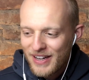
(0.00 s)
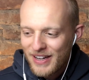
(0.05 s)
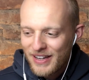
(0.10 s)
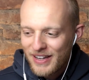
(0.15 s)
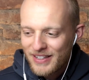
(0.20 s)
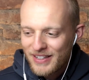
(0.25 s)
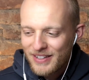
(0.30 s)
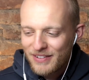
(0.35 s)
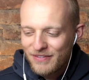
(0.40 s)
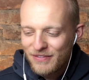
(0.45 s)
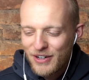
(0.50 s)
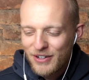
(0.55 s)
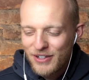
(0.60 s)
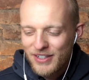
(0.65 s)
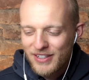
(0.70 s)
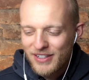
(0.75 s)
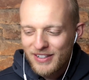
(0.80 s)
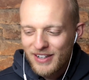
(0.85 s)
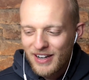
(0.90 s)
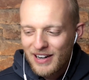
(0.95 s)
it very
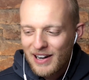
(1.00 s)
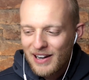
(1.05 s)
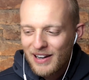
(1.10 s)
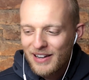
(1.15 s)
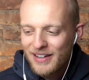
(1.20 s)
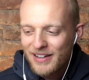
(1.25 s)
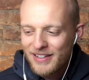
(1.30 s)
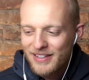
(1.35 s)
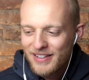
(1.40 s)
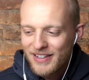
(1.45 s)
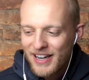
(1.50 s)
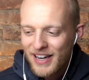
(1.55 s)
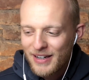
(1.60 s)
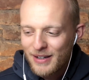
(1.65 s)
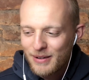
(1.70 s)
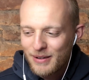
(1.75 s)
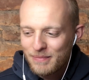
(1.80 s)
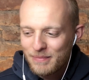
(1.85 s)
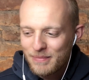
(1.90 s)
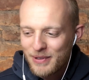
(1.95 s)
subtle? Can
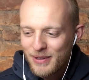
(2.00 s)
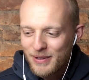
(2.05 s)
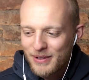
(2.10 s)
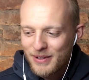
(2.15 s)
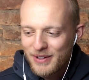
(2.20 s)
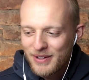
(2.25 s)
it be